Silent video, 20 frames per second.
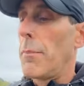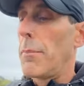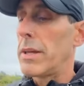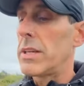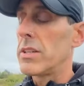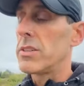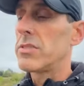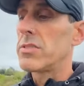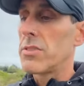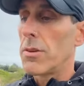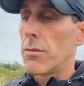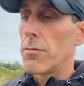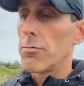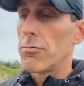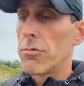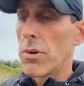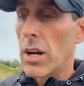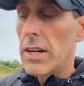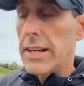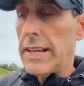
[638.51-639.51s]
Because
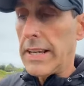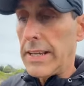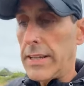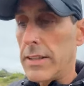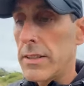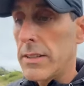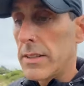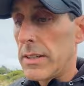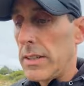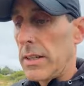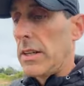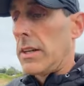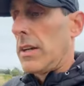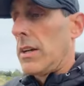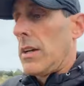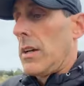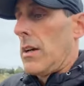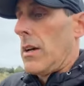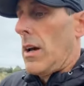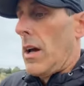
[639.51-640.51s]
running,
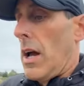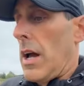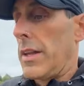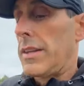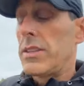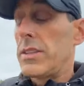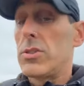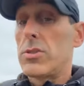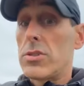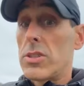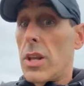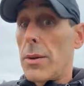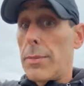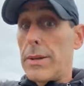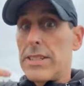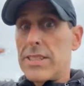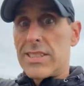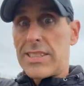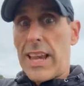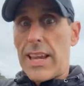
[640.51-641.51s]
and this is going to
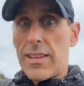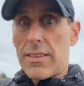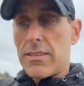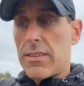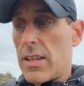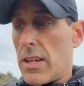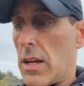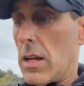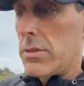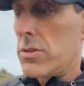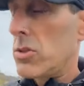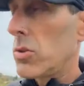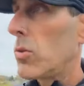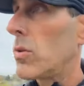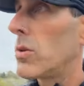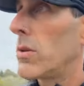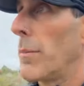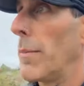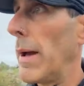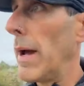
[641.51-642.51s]
be the second thing I
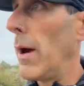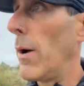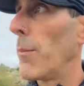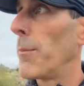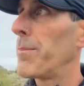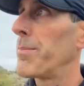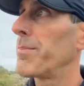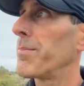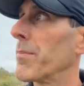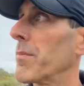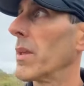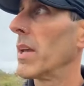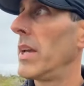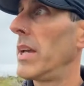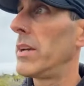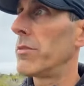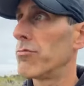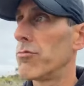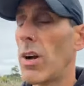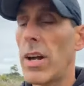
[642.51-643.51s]
talk about,
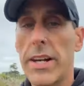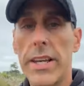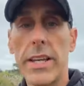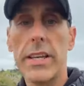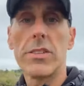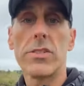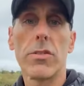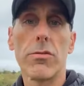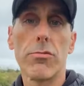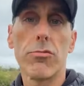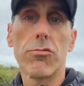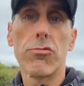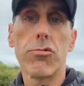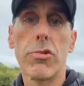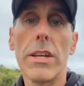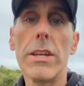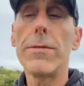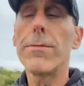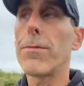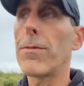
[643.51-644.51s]
running is a
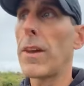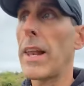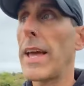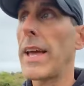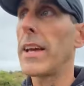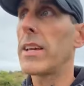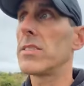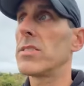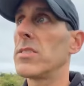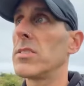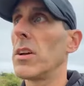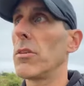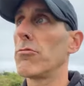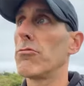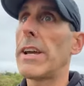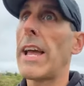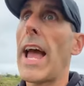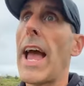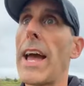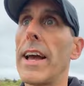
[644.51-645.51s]
reflex
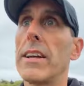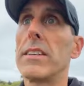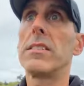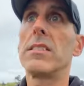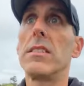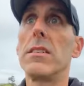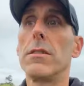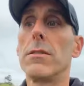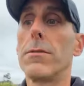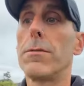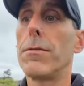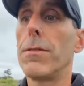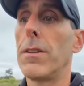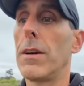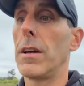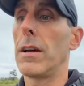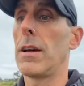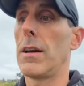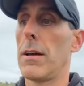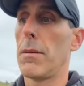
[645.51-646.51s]
reactive
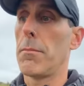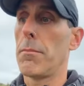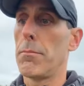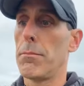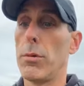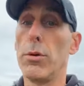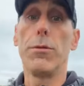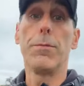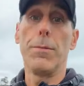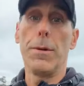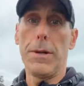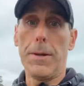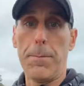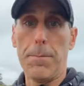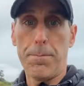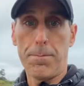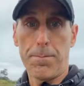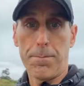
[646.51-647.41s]
movement.